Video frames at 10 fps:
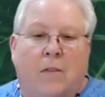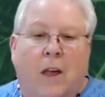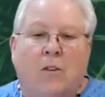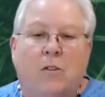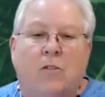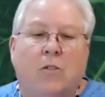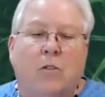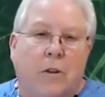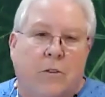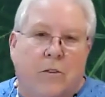That's a
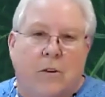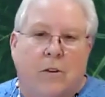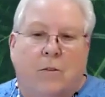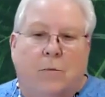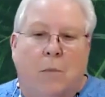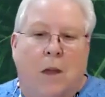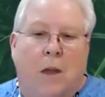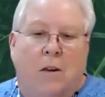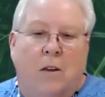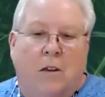choice that is
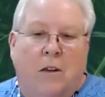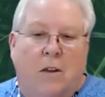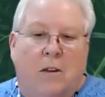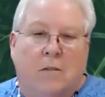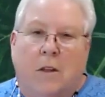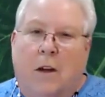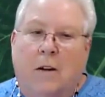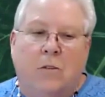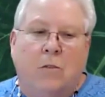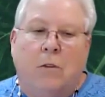made, not
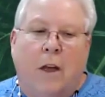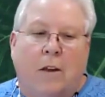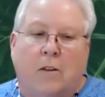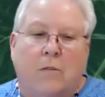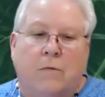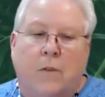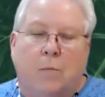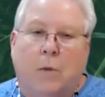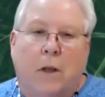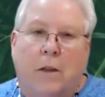a directive
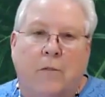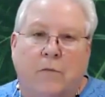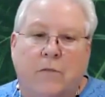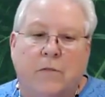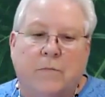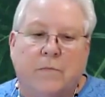from life.